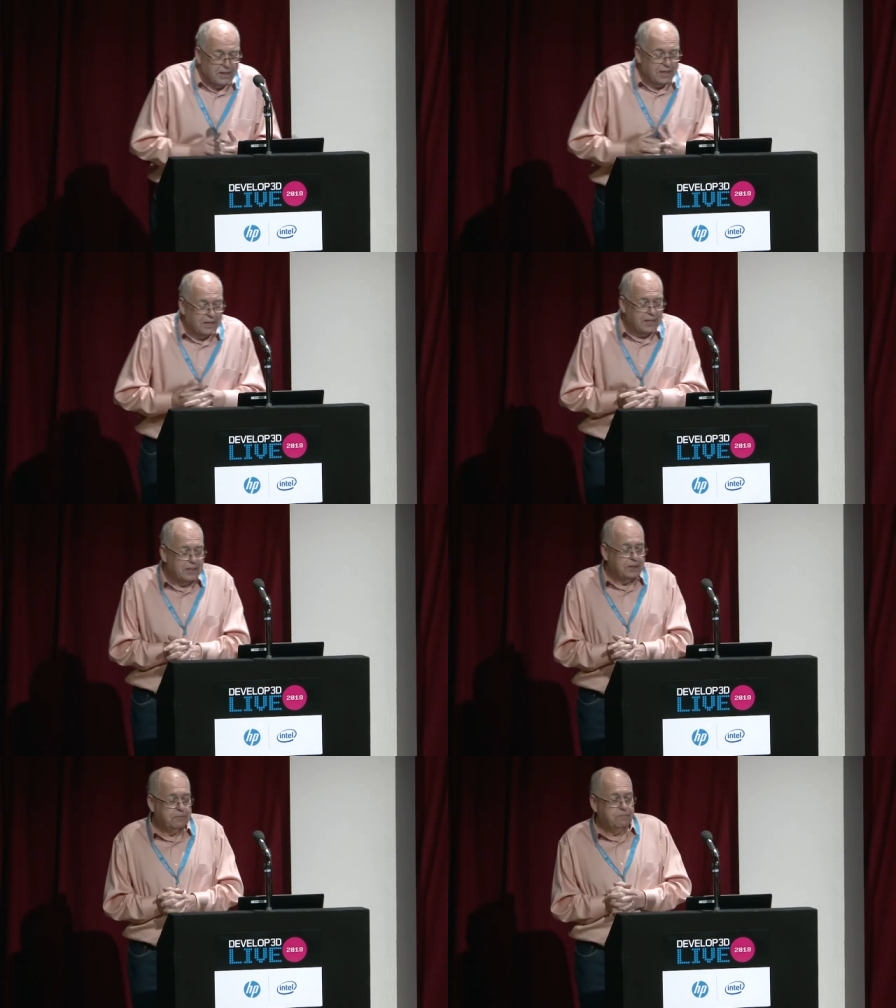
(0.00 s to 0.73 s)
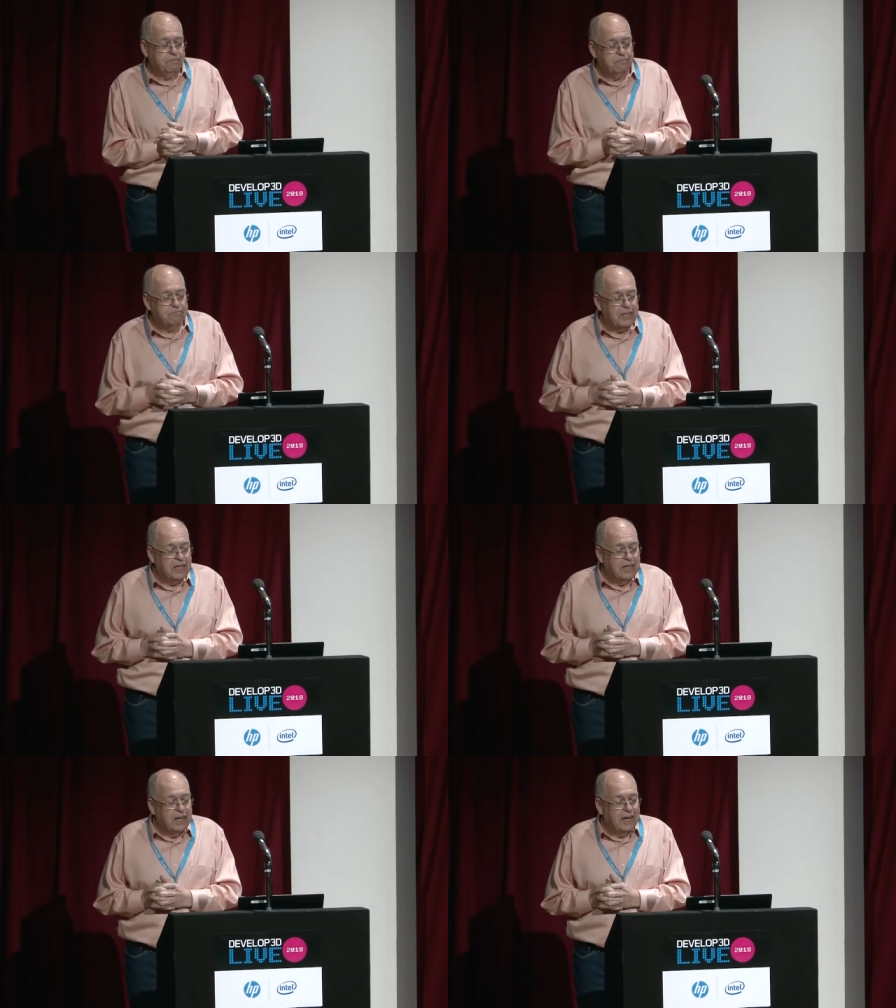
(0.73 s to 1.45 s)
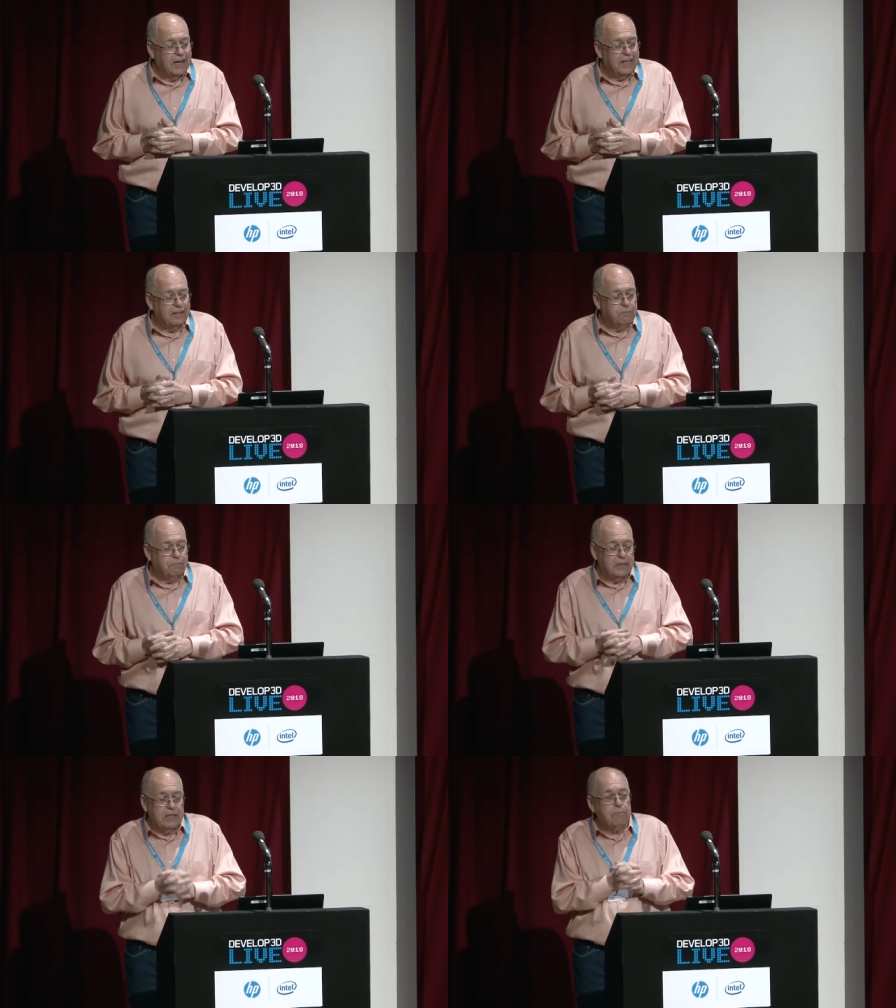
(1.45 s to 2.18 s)

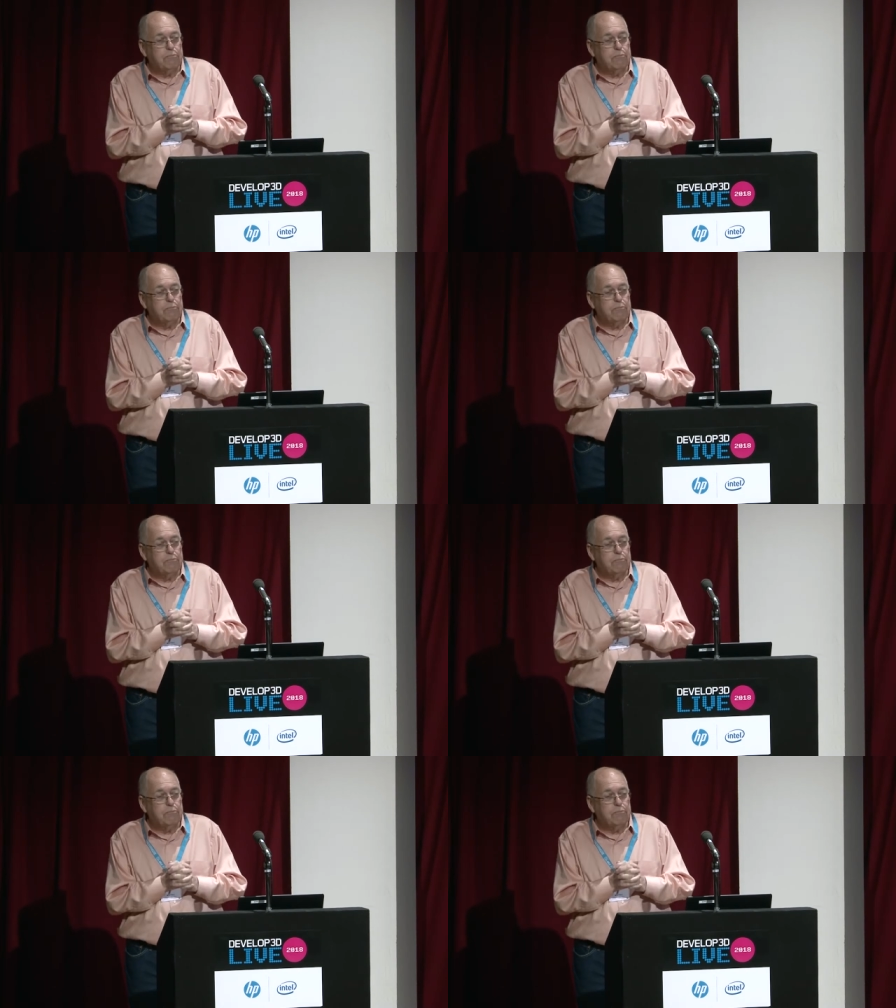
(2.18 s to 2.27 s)
And it